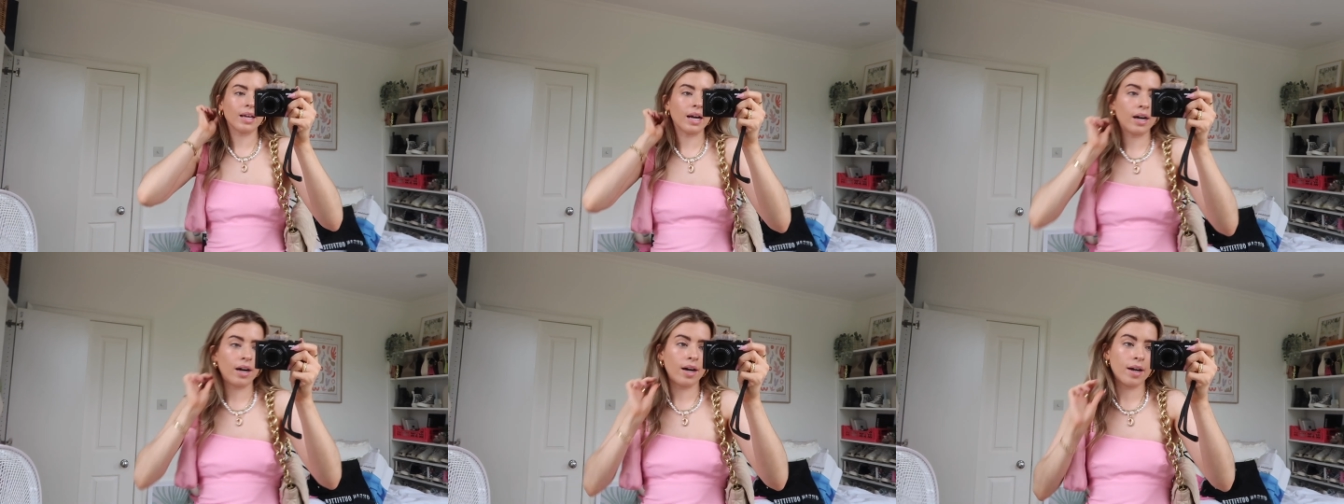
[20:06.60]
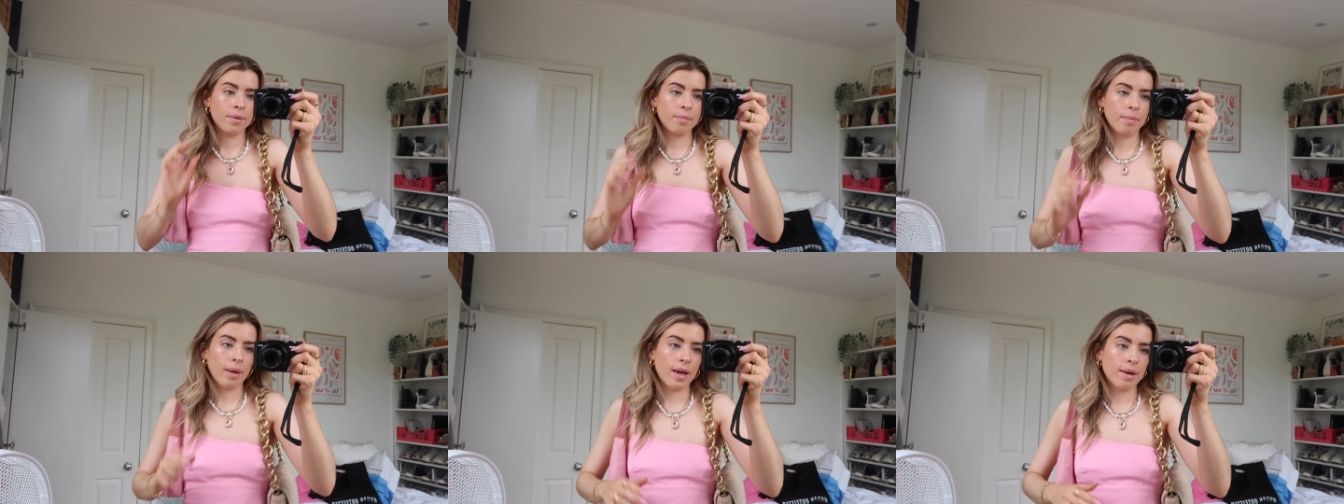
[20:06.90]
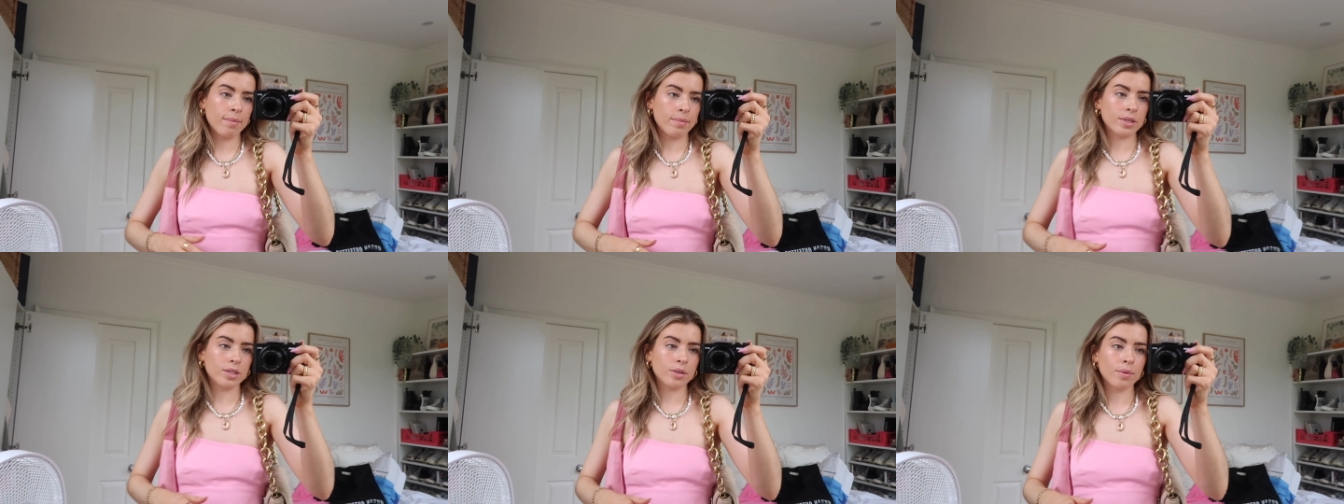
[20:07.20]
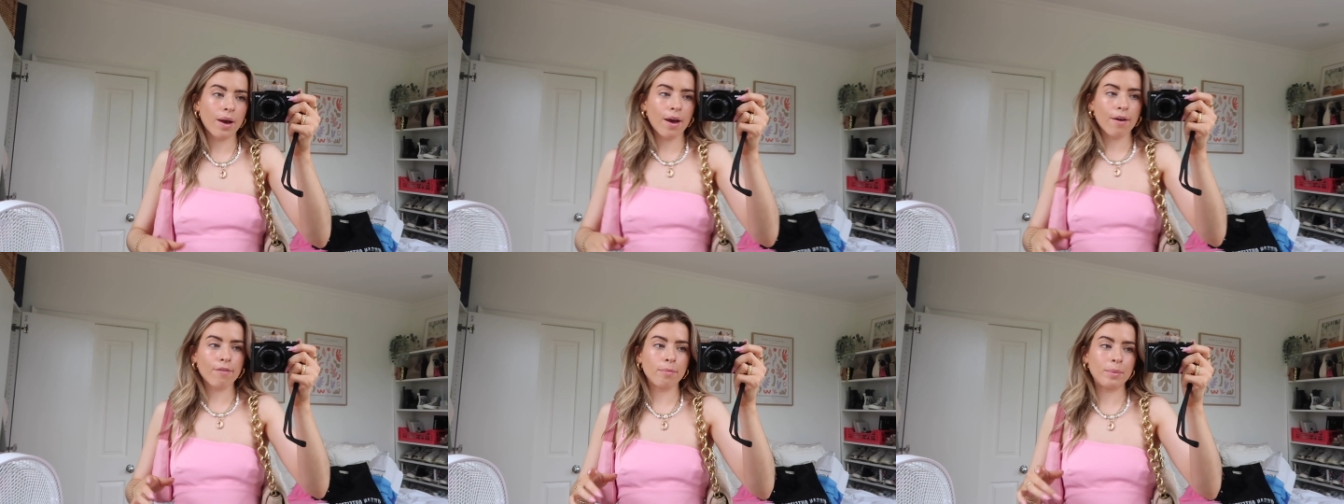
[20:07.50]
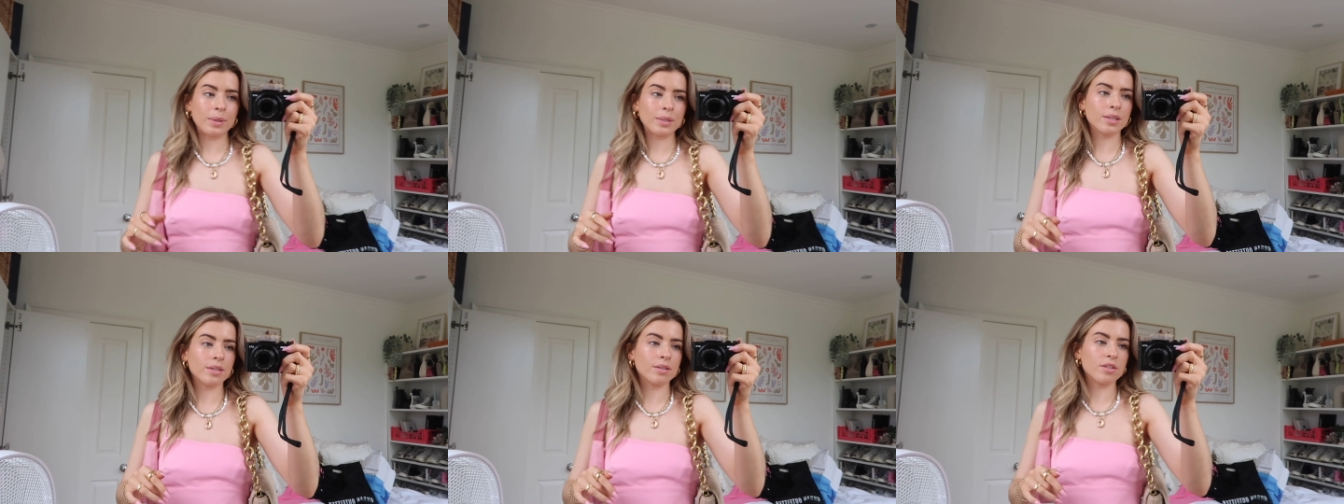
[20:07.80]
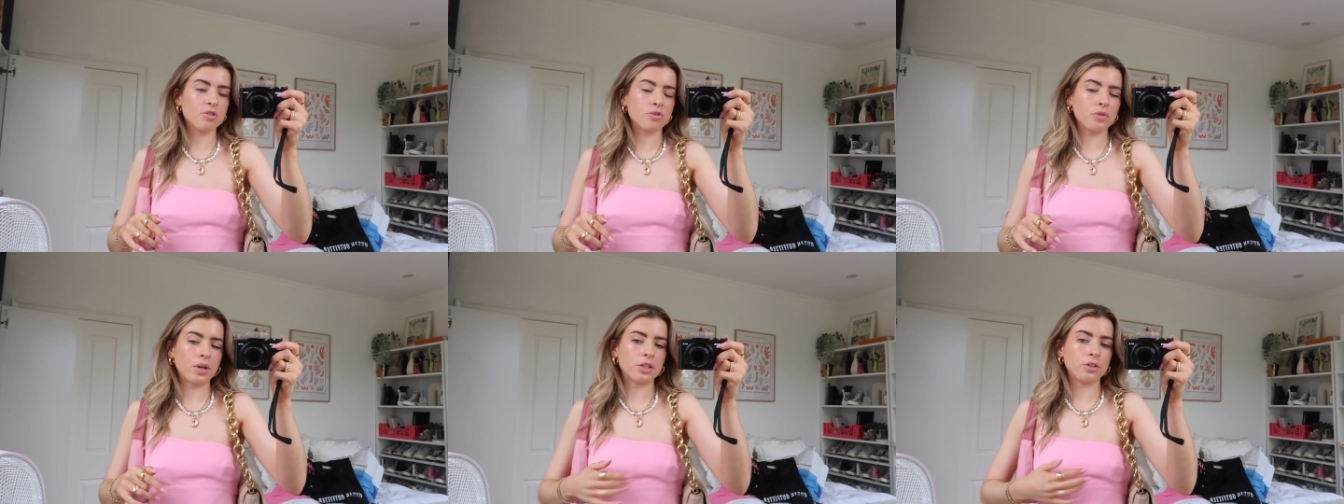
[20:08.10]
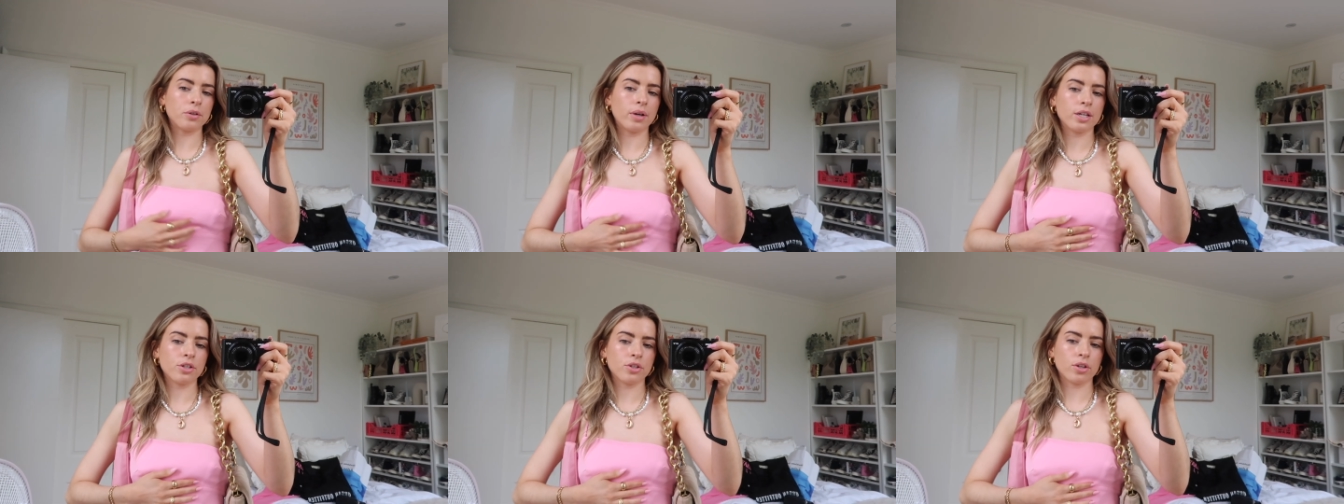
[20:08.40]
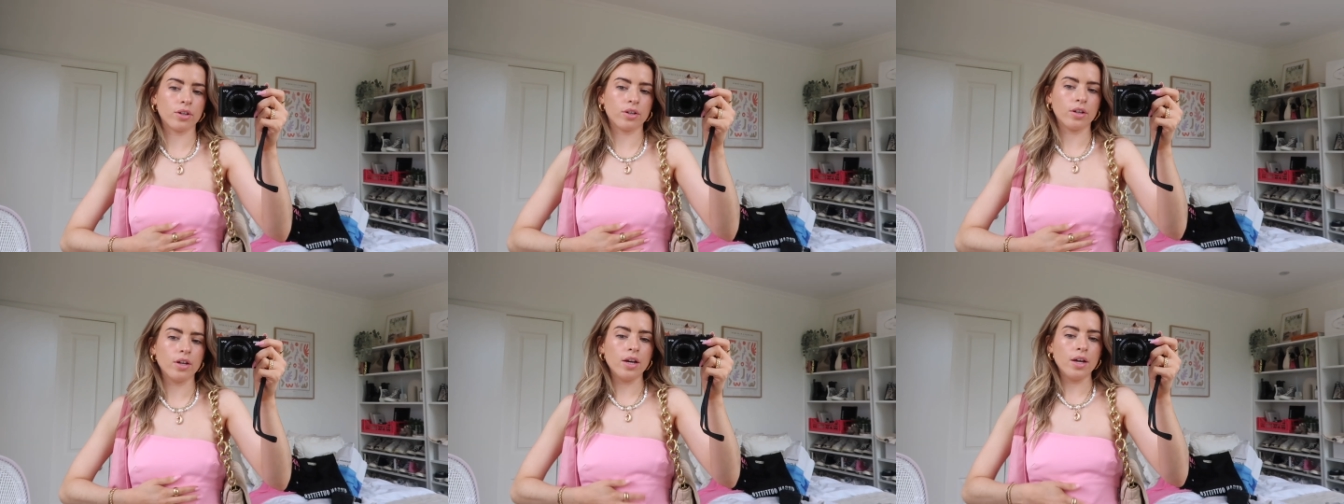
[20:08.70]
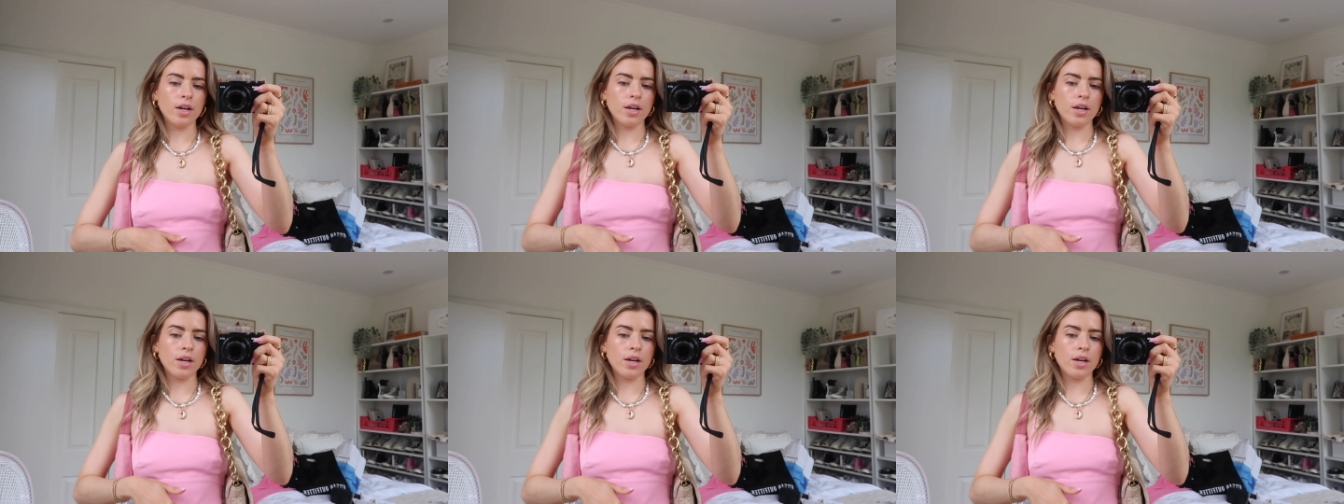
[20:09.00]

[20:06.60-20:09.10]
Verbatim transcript: that I'm aiming to wear for my sister's graduation,